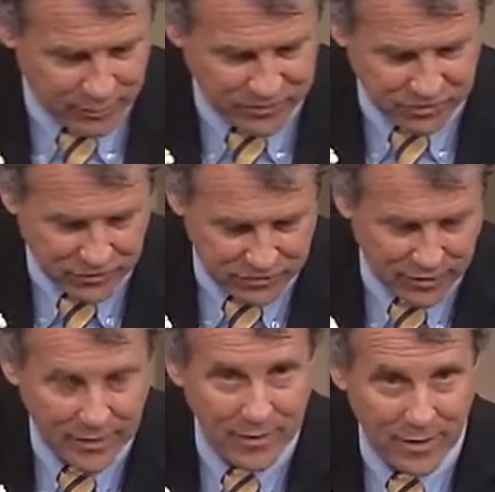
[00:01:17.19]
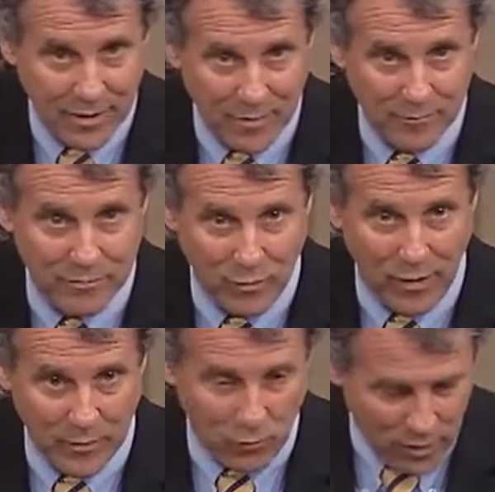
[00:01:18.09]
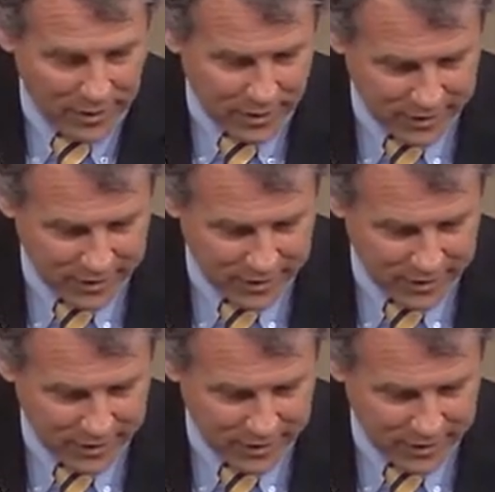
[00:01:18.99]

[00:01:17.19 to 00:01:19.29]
which is um, why, why I